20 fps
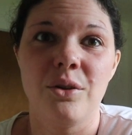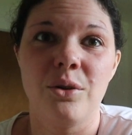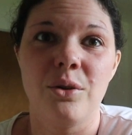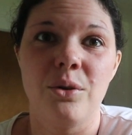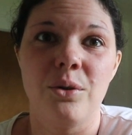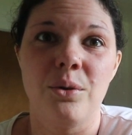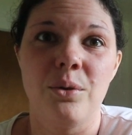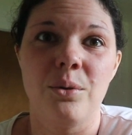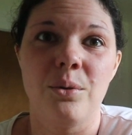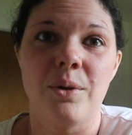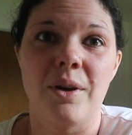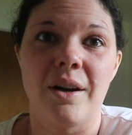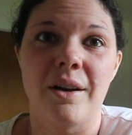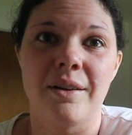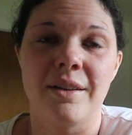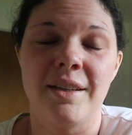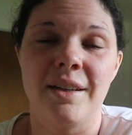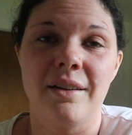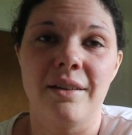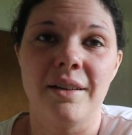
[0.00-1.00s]
who are
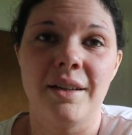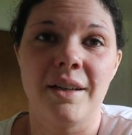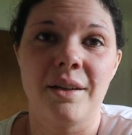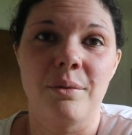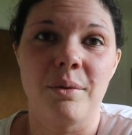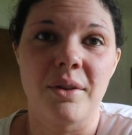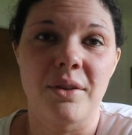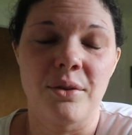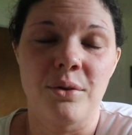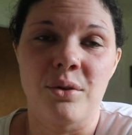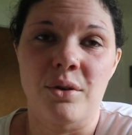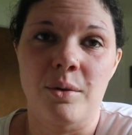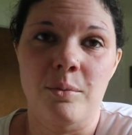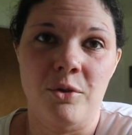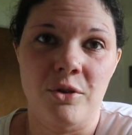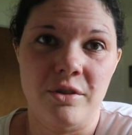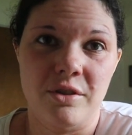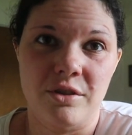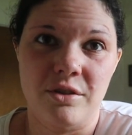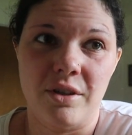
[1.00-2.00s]
dealing with
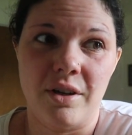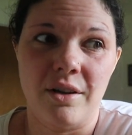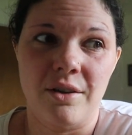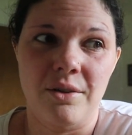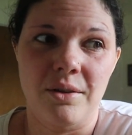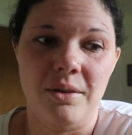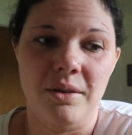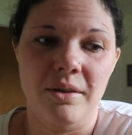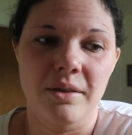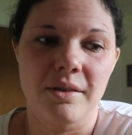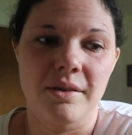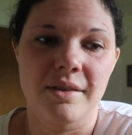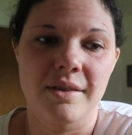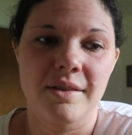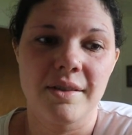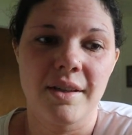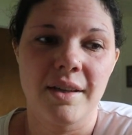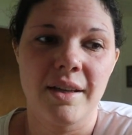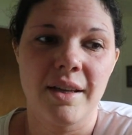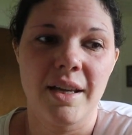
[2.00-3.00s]
normal
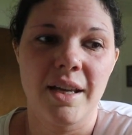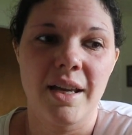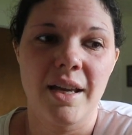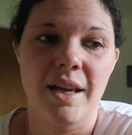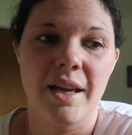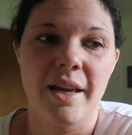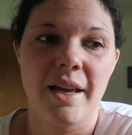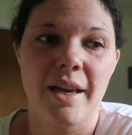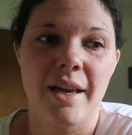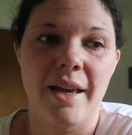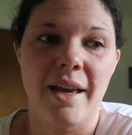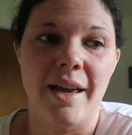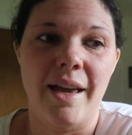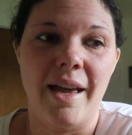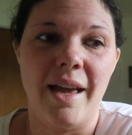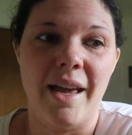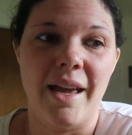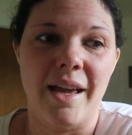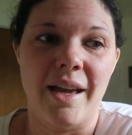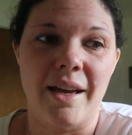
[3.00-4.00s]
struggles,
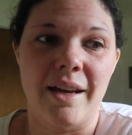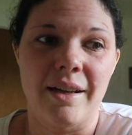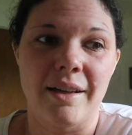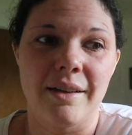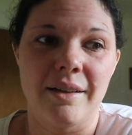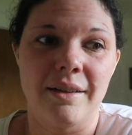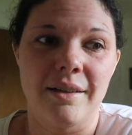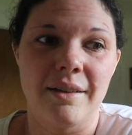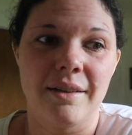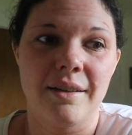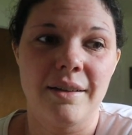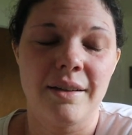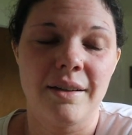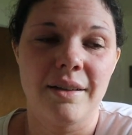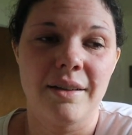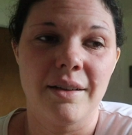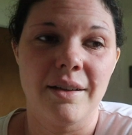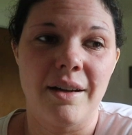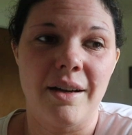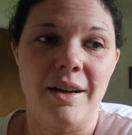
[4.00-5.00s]
and
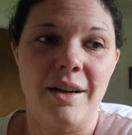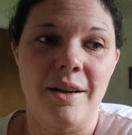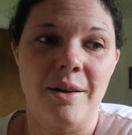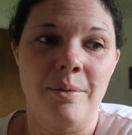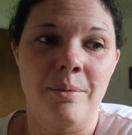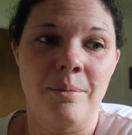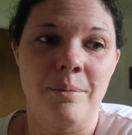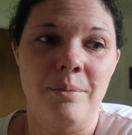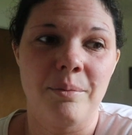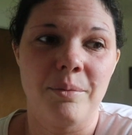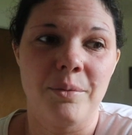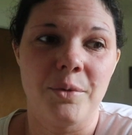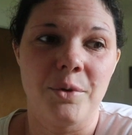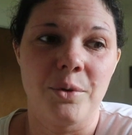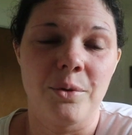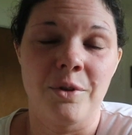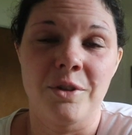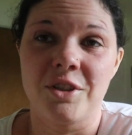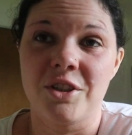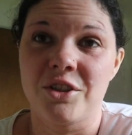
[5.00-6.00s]

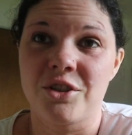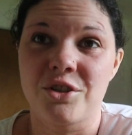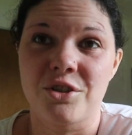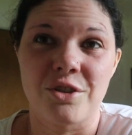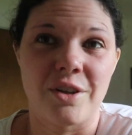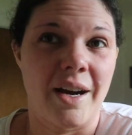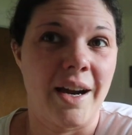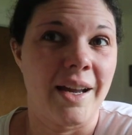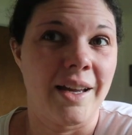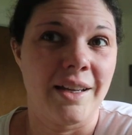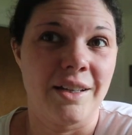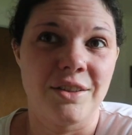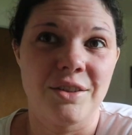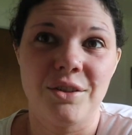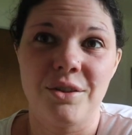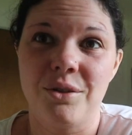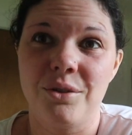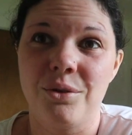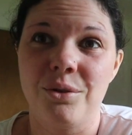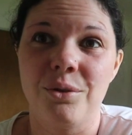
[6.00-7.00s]
who are just trying
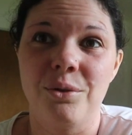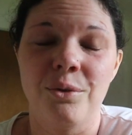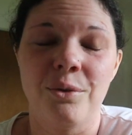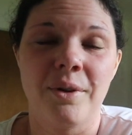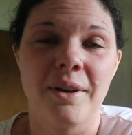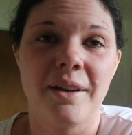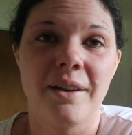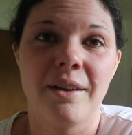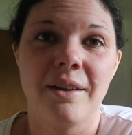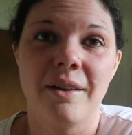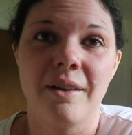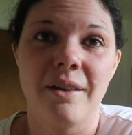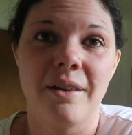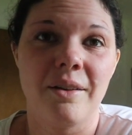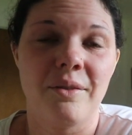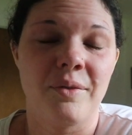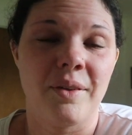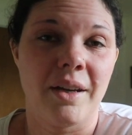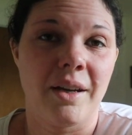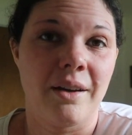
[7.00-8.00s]
to
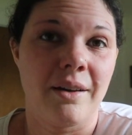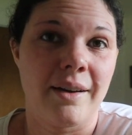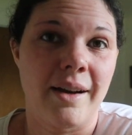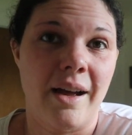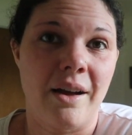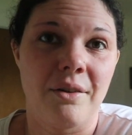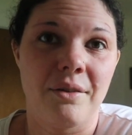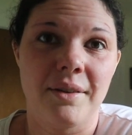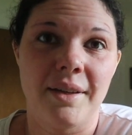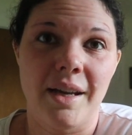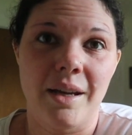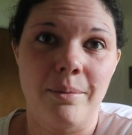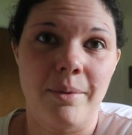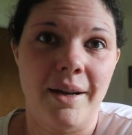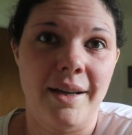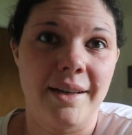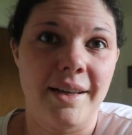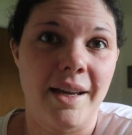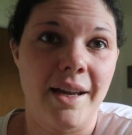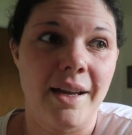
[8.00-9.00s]
figure it out day
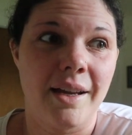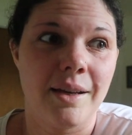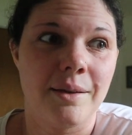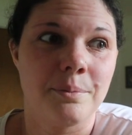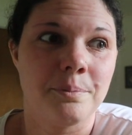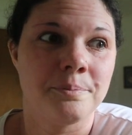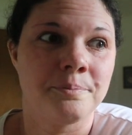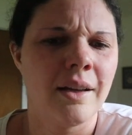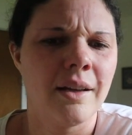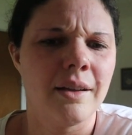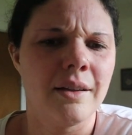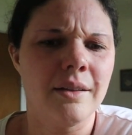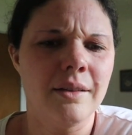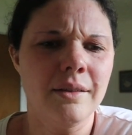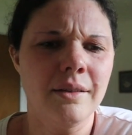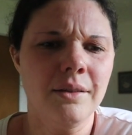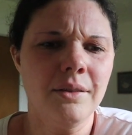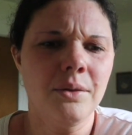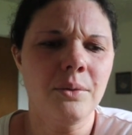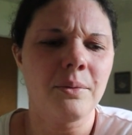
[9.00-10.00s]
by day.
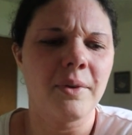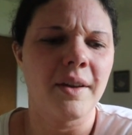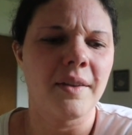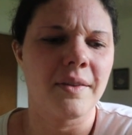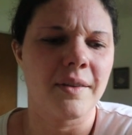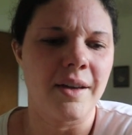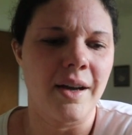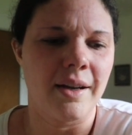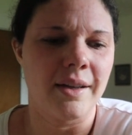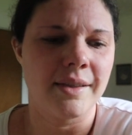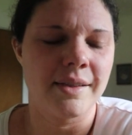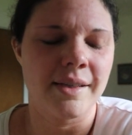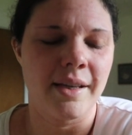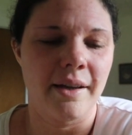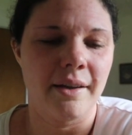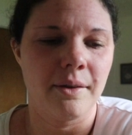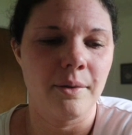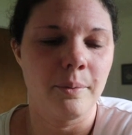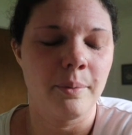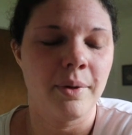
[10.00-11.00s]
With God's
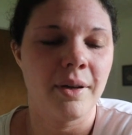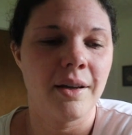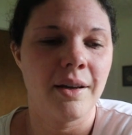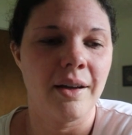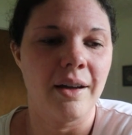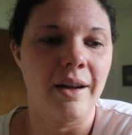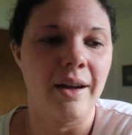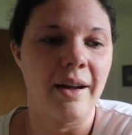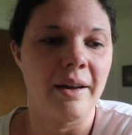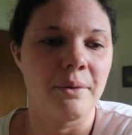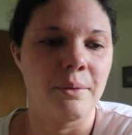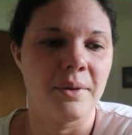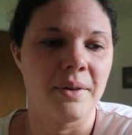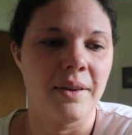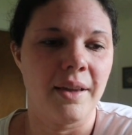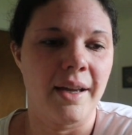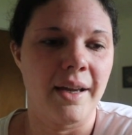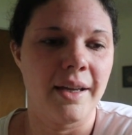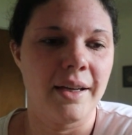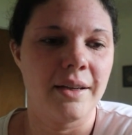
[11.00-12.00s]
help, I
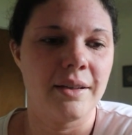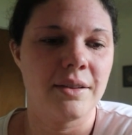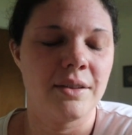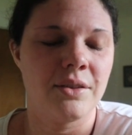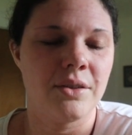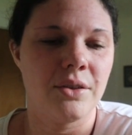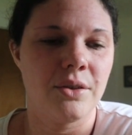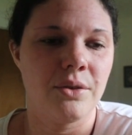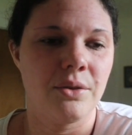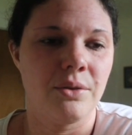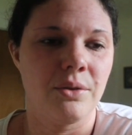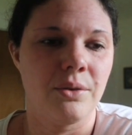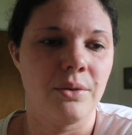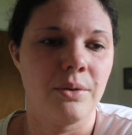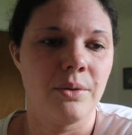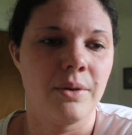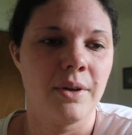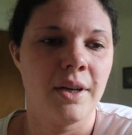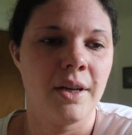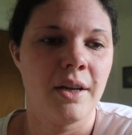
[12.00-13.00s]
would like to